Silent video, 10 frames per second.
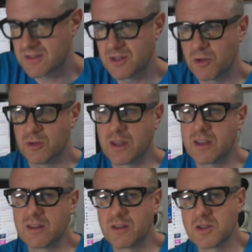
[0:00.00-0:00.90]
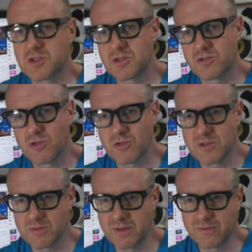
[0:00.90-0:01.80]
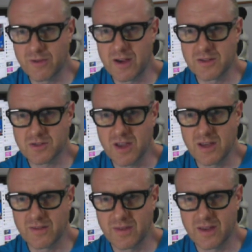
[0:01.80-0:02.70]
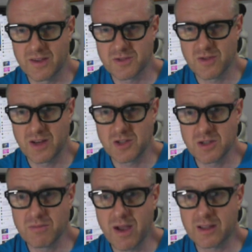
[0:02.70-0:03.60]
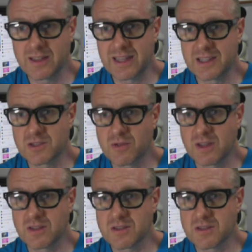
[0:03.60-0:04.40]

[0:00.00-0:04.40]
the old English tourism in France kind of strategy. Michael Atlas, great to